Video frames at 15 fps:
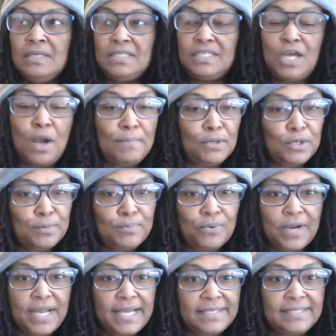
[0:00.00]
tumbler
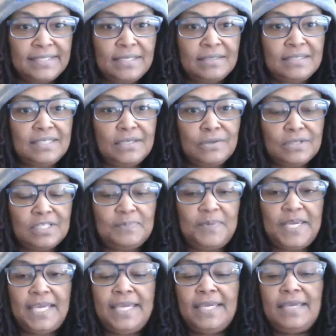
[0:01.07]
press, so to
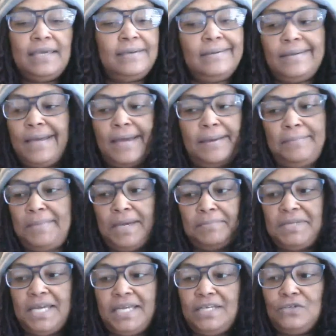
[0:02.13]
speak. Um, I'm
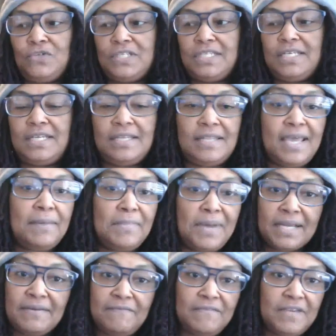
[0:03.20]
not interested in that. My
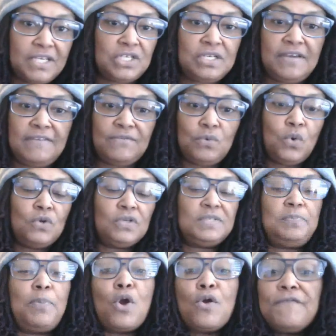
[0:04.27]
convection oven works
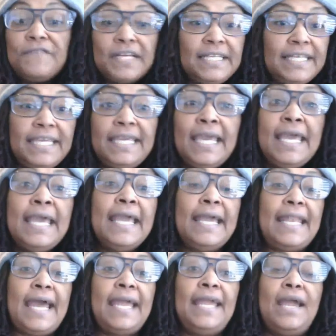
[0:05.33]
perfectly, and
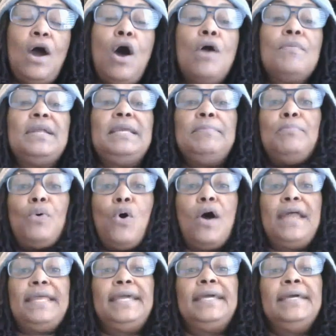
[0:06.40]
I had already
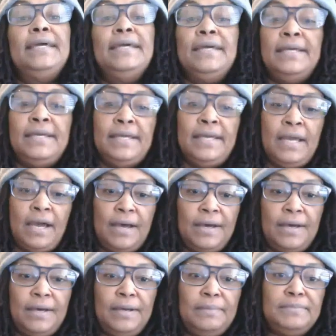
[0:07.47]
bought it.
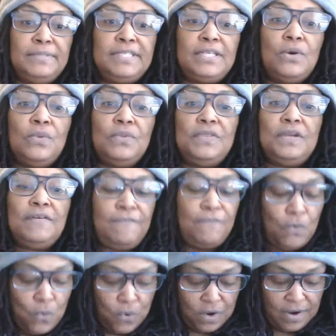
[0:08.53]
Um, so
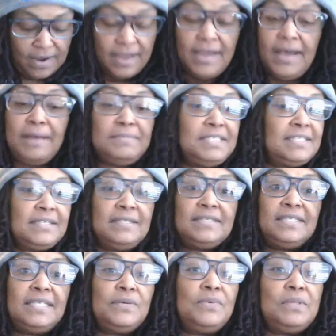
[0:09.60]
therefore, I'm just going to
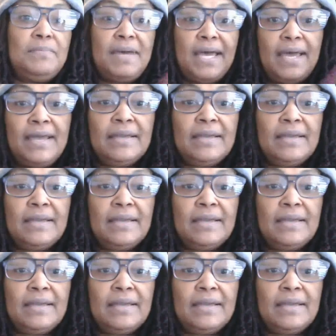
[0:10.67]
stick with my